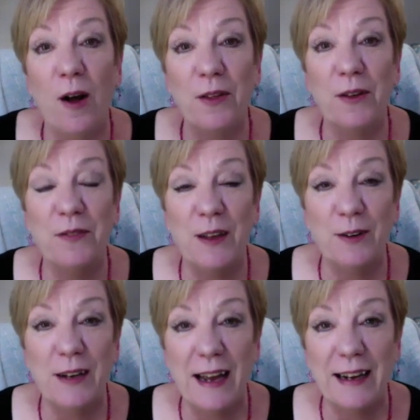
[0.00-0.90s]
all of their
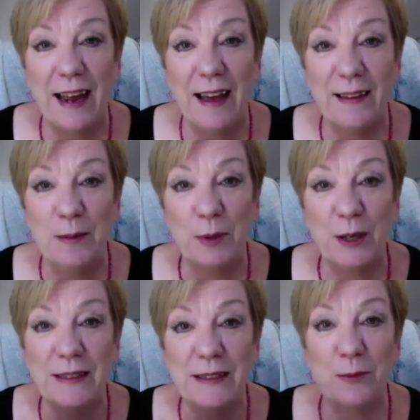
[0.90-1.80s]
Netgalley
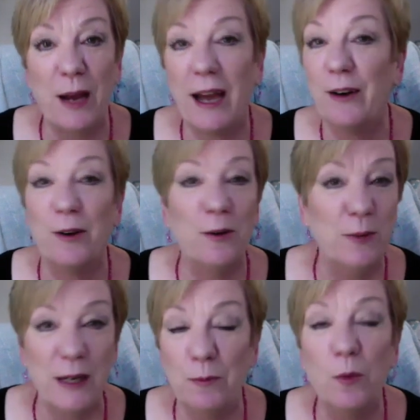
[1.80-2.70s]
books read or
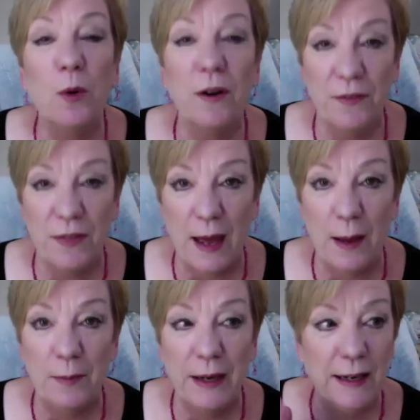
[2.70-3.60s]
read more of
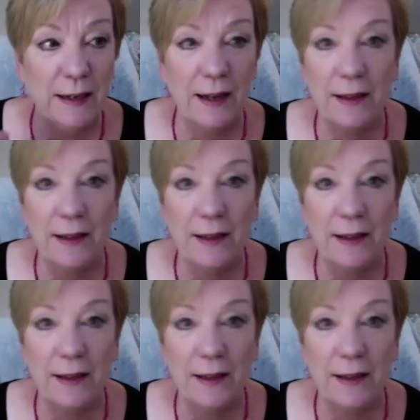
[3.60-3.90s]
them in,